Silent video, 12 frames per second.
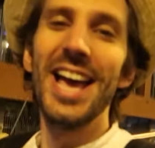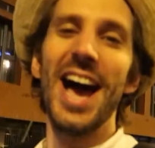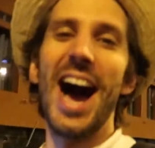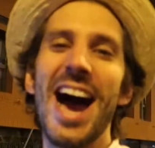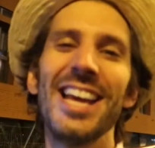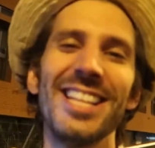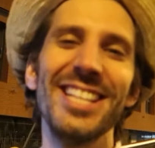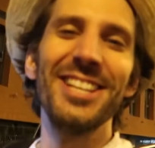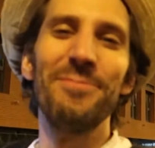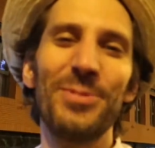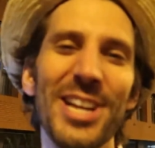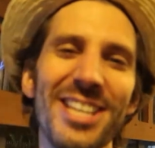right. I
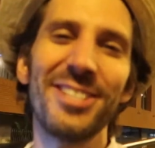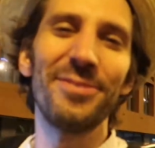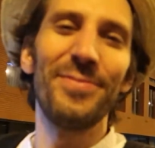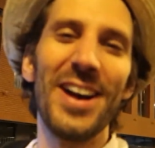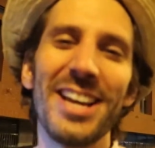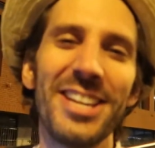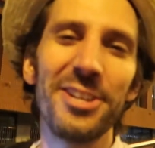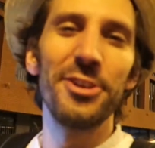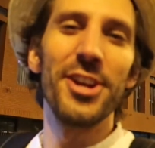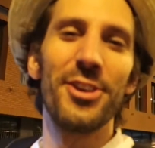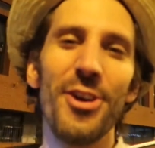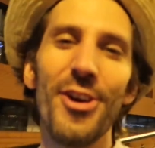didn't press
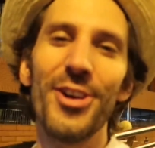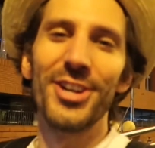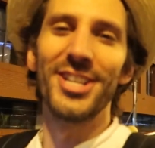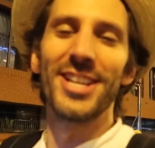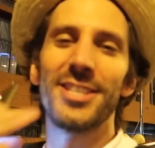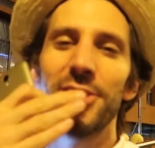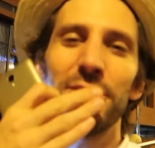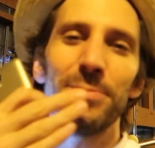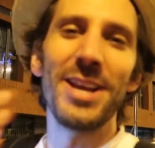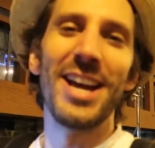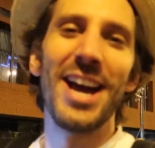record excuse me